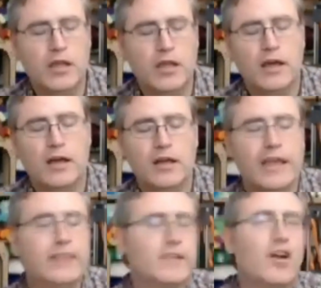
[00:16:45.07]
And
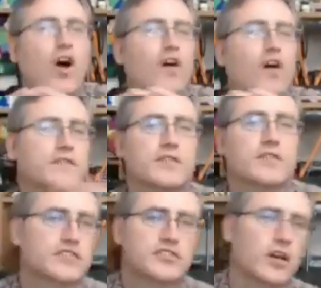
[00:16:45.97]
they're all free
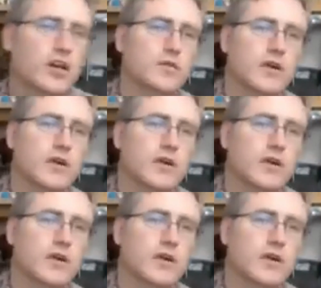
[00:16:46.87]
software.